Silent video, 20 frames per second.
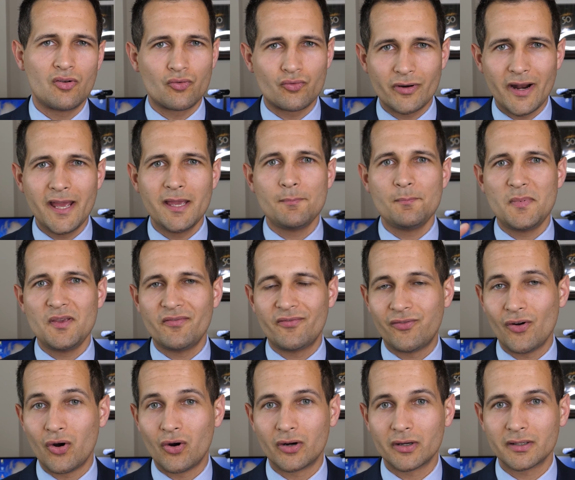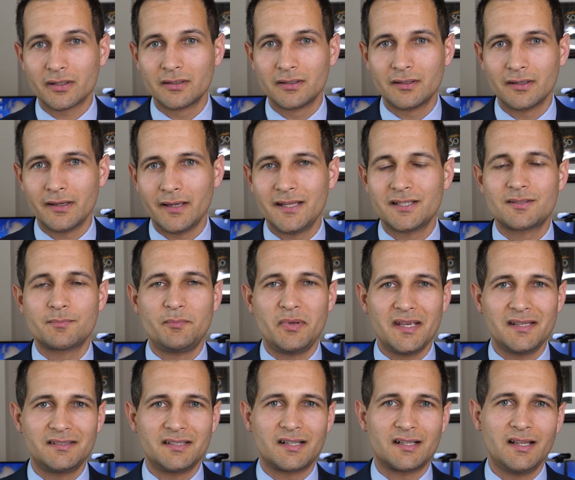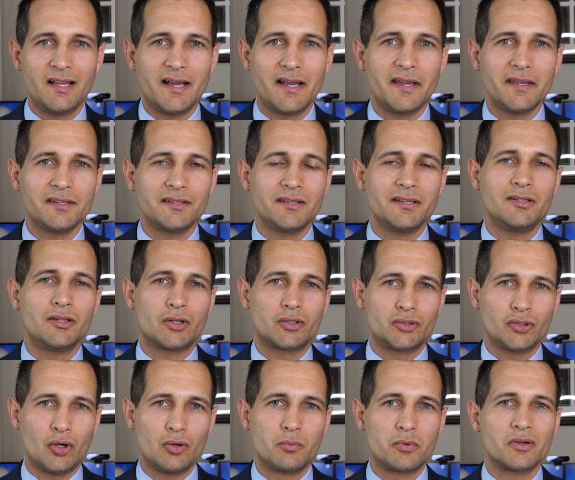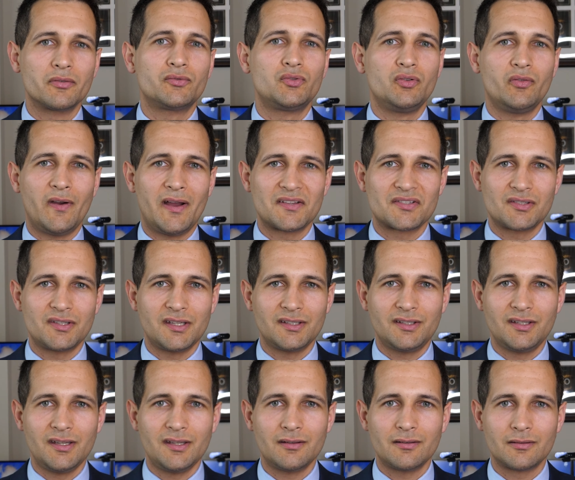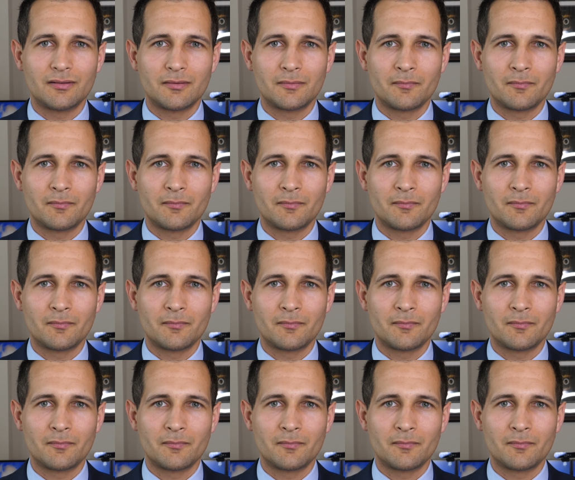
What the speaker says: right before its big decline in October of 2018?